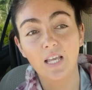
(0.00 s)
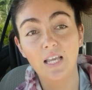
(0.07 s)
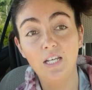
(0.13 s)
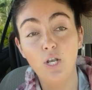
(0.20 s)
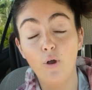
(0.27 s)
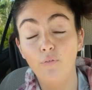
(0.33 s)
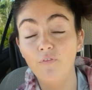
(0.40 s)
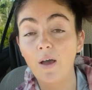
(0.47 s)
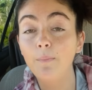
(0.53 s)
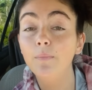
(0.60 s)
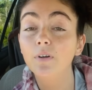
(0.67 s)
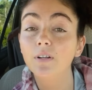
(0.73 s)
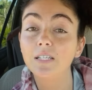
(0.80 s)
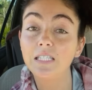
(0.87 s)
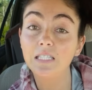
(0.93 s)

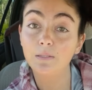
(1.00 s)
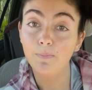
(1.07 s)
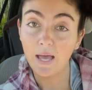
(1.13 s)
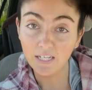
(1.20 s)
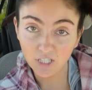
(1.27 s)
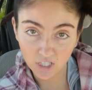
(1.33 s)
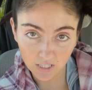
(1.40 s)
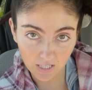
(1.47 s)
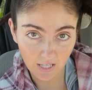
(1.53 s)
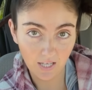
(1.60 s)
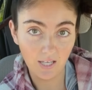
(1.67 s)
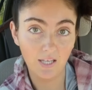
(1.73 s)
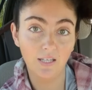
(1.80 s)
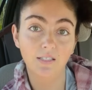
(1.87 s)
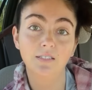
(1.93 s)
November,
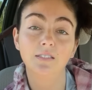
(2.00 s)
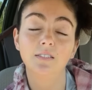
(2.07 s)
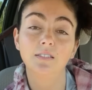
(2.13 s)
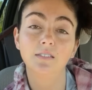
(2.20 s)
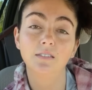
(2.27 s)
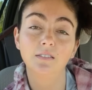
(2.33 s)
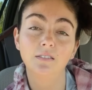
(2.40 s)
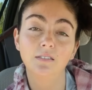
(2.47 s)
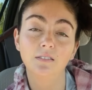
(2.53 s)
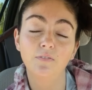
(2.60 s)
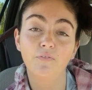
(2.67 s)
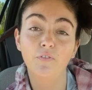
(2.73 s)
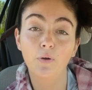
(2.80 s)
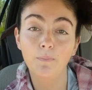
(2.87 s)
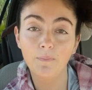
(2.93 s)
especially,
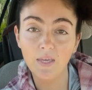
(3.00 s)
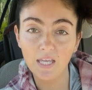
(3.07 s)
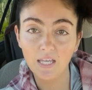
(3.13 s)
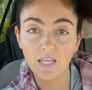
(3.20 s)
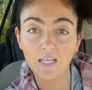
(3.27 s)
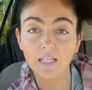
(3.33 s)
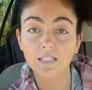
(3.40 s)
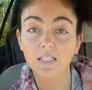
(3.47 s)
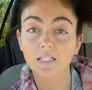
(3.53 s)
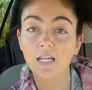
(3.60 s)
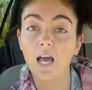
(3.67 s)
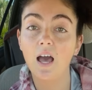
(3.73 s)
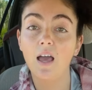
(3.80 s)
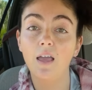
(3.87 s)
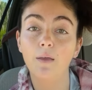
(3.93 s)
for me, is a
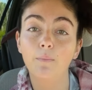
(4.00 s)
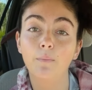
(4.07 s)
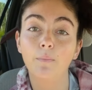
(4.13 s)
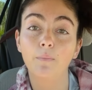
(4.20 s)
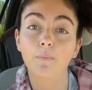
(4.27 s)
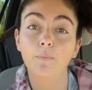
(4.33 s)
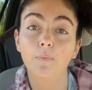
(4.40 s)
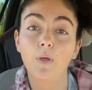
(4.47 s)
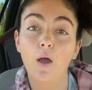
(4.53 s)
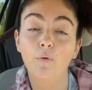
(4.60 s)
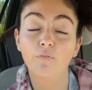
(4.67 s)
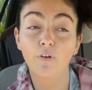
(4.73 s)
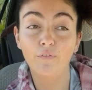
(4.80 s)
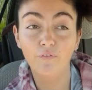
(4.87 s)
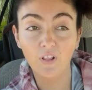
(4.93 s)
time
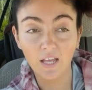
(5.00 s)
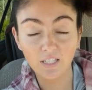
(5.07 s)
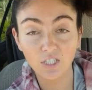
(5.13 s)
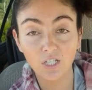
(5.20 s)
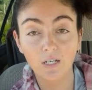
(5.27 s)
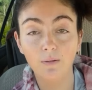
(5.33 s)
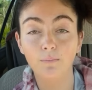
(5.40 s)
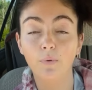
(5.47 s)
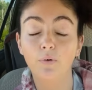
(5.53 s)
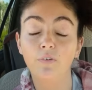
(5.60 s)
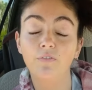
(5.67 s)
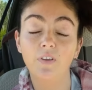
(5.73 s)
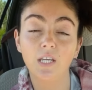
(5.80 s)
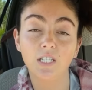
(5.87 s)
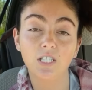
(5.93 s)
of reflection and
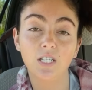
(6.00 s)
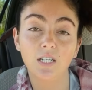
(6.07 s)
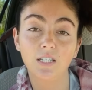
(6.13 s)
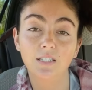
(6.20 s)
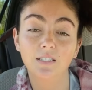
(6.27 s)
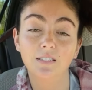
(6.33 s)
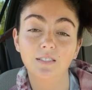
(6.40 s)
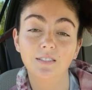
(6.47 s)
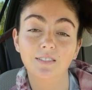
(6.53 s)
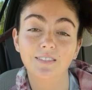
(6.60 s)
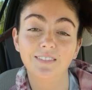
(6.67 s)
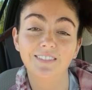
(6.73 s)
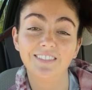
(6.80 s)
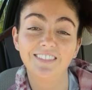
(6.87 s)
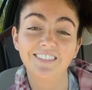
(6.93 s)
motivation.
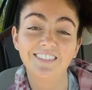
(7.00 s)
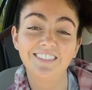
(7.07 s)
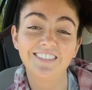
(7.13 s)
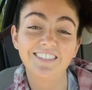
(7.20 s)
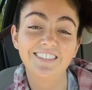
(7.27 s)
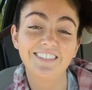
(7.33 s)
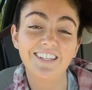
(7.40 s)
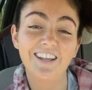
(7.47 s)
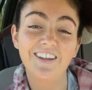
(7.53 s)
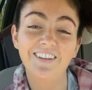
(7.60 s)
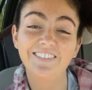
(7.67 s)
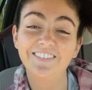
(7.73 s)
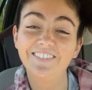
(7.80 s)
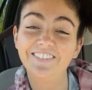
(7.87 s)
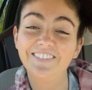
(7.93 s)

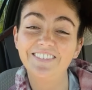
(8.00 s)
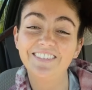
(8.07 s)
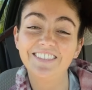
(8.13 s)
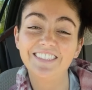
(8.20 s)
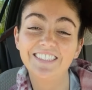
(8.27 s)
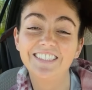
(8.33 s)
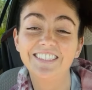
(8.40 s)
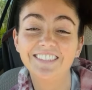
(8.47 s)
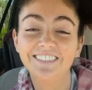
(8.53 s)
Mm.